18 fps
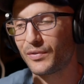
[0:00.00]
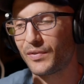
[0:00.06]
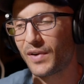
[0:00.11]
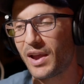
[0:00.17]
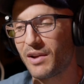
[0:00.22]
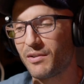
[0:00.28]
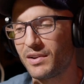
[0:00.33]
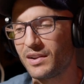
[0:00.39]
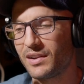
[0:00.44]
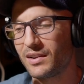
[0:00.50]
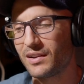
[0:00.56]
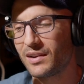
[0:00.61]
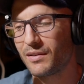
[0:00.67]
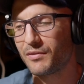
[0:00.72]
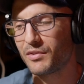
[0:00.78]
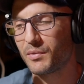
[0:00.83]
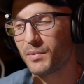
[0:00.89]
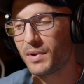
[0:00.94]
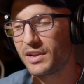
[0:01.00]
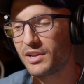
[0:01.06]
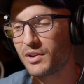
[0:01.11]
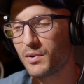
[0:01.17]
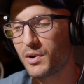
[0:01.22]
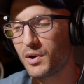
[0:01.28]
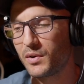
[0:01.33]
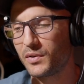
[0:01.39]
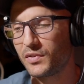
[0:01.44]
firing of the
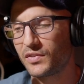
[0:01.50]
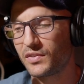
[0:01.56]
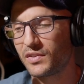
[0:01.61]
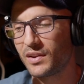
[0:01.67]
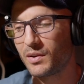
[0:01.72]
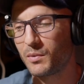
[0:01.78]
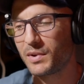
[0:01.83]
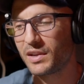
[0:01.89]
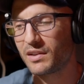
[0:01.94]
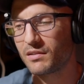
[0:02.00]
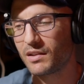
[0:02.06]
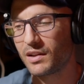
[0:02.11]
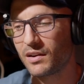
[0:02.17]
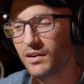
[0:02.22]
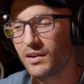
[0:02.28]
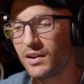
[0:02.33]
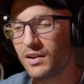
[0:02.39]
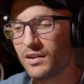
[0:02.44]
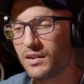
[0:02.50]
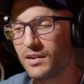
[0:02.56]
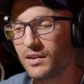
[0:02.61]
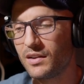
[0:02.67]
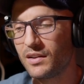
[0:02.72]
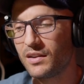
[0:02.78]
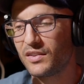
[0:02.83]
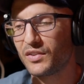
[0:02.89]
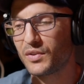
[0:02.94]
radio host a week later.
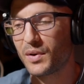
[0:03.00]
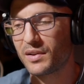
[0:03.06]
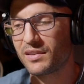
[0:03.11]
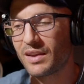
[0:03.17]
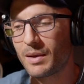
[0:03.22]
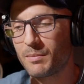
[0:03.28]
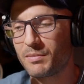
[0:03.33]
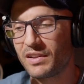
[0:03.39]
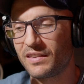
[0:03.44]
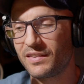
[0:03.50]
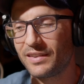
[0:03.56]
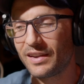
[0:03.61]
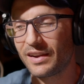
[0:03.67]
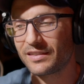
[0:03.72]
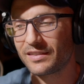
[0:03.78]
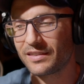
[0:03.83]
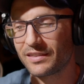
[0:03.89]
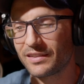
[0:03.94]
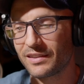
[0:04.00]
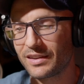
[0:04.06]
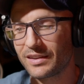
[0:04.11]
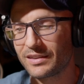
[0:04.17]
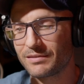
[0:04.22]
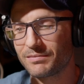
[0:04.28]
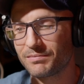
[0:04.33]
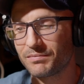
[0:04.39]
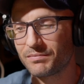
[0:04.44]
So attempted sex is
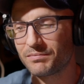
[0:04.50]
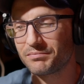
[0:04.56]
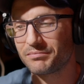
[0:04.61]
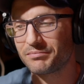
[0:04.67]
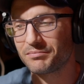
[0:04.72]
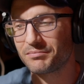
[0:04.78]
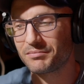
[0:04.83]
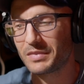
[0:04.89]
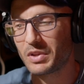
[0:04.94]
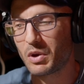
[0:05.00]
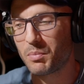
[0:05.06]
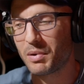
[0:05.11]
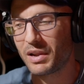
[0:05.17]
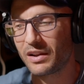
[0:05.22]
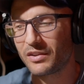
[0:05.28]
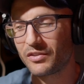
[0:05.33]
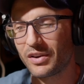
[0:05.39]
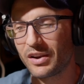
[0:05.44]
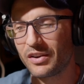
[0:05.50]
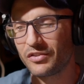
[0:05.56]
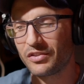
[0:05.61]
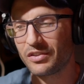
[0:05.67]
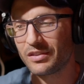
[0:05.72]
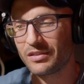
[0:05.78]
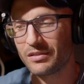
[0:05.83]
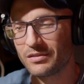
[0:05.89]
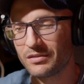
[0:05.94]
like no
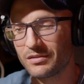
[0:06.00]
penetration.